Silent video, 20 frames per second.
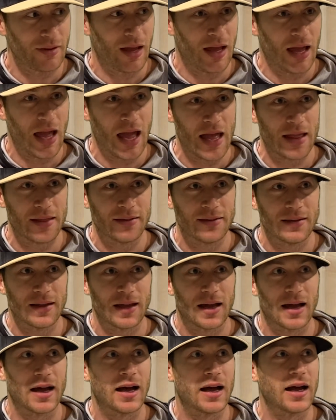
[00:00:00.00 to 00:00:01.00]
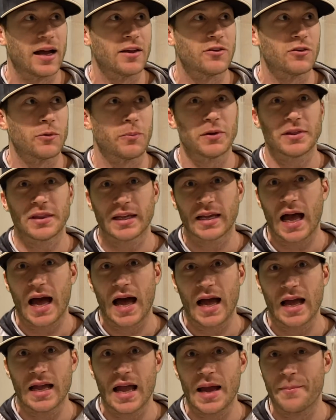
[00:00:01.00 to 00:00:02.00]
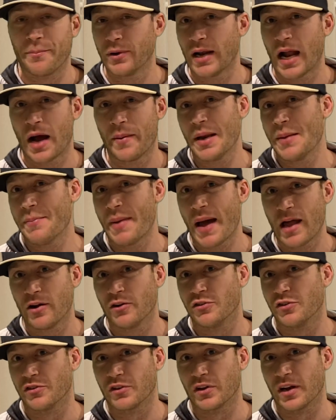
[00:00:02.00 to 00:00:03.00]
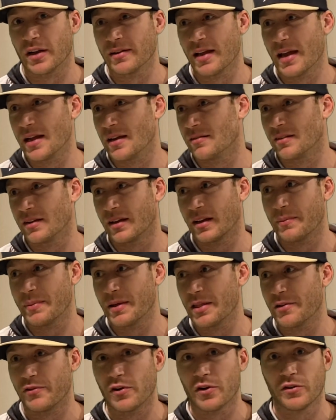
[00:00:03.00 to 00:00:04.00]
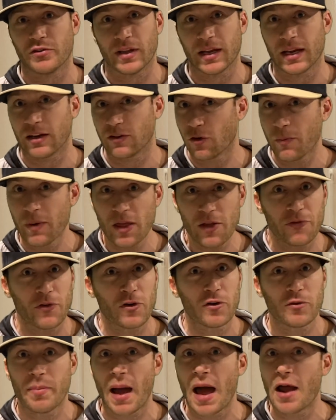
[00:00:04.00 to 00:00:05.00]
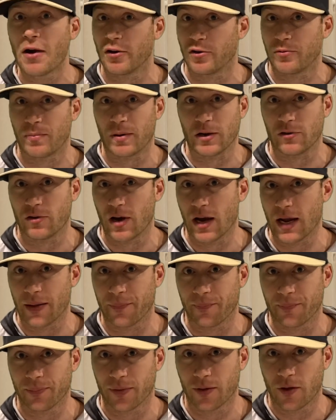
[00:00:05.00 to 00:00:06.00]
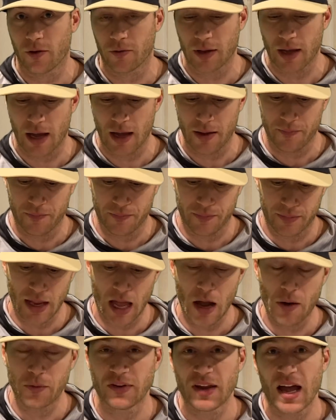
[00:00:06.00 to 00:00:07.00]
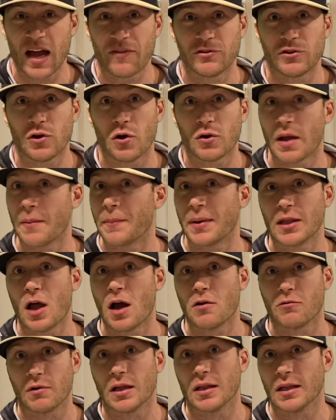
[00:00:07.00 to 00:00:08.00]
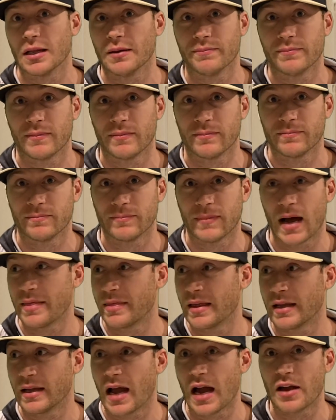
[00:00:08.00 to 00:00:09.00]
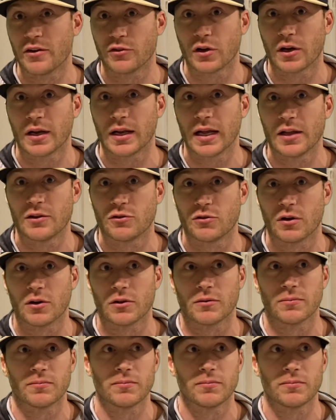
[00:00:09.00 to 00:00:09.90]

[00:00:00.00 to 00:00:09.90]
And so put the guy and put how many batters it's going to take. Is it going to be the first inning? It's going to be the first batter at spring training. Okay. Now, I was half joking, but not really. I think guys are going to get drilled.